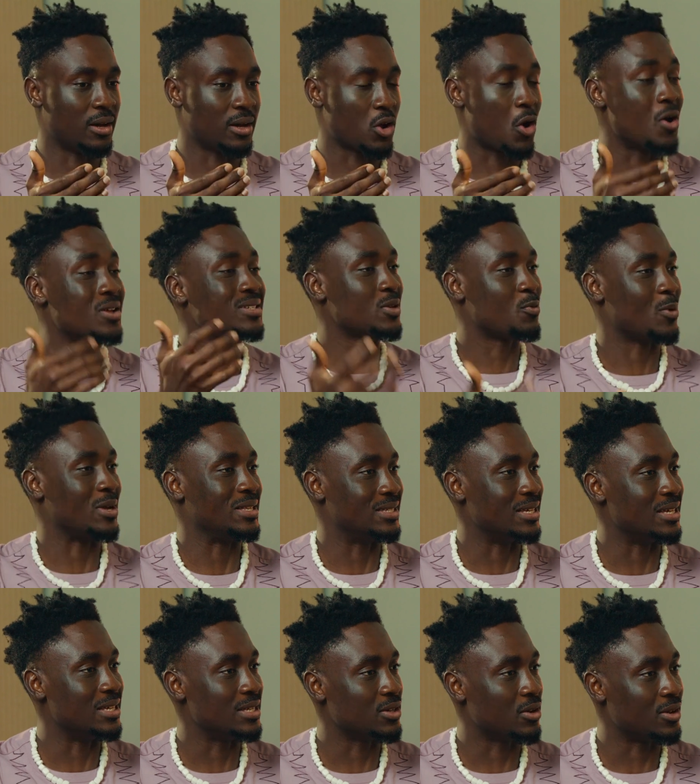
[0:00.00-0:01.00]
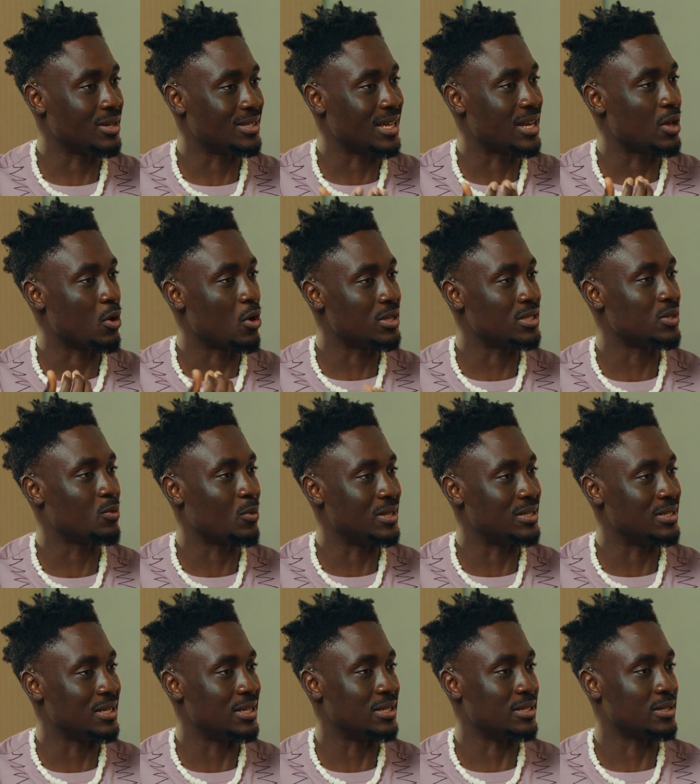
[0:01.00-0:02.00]
consequences, understand the
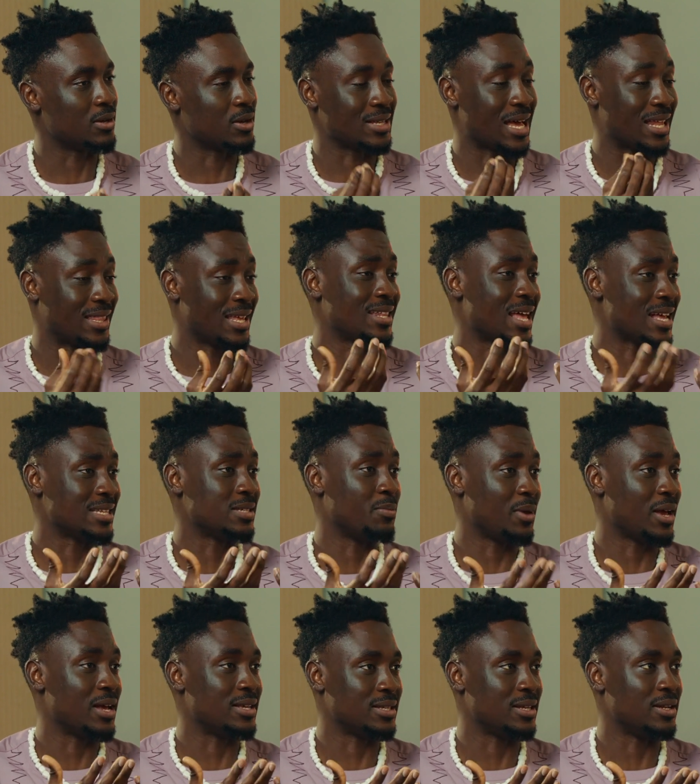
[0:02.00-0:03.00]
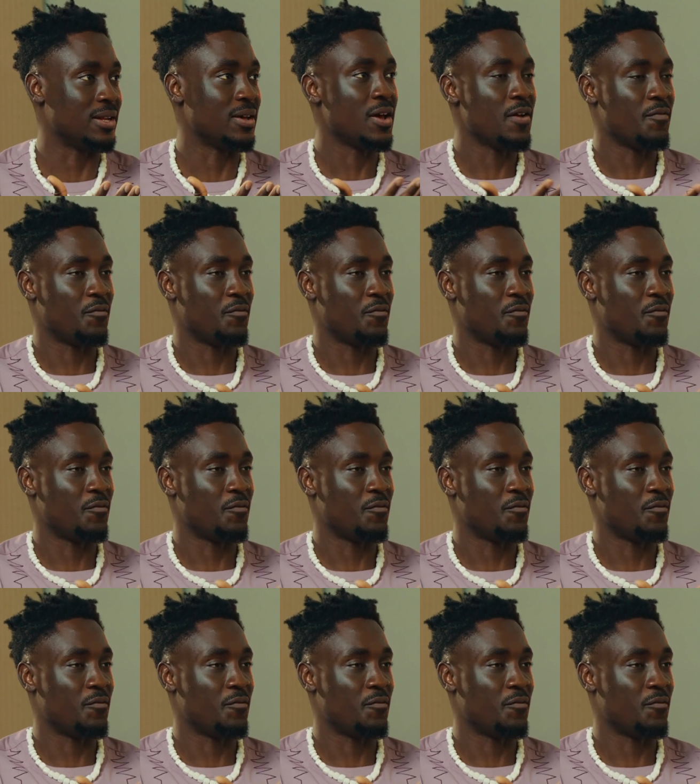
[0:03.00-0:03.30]
consequences? Because I think that's the biggest thing.